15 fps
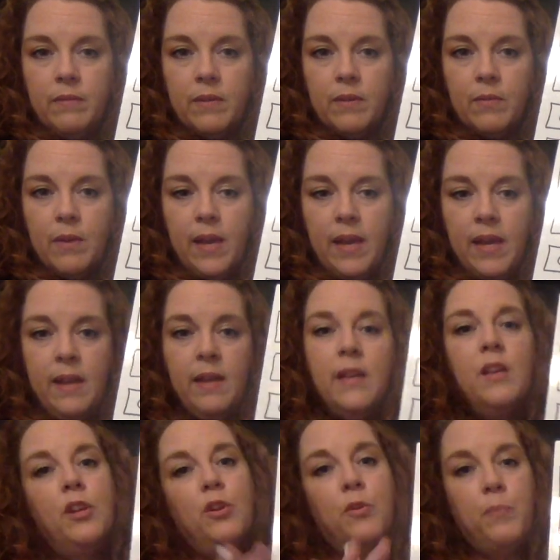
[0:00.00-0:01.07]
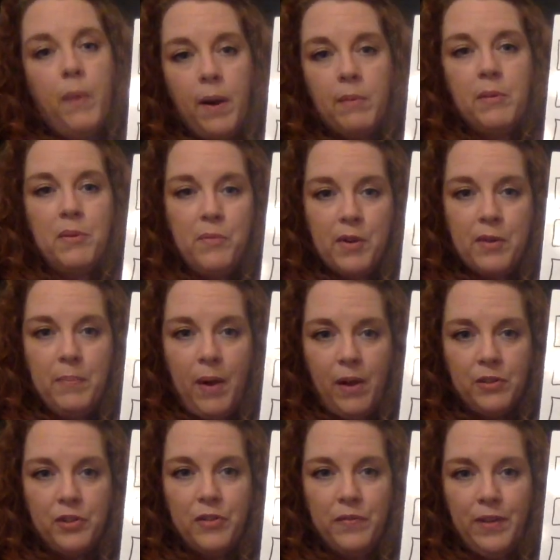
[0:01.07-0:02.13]
Okay, you'll probably want to
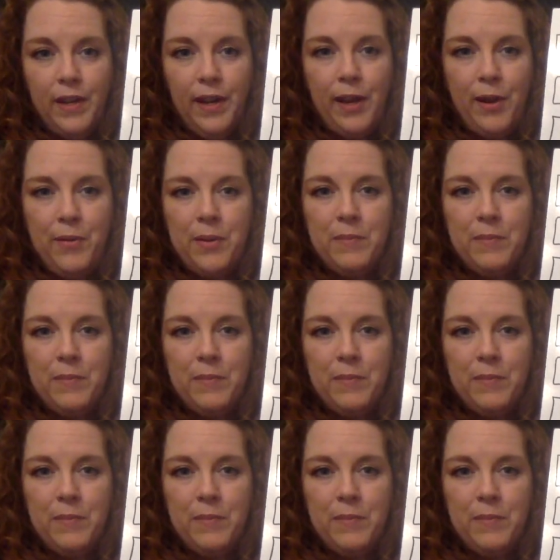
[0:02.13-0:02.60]
pause your video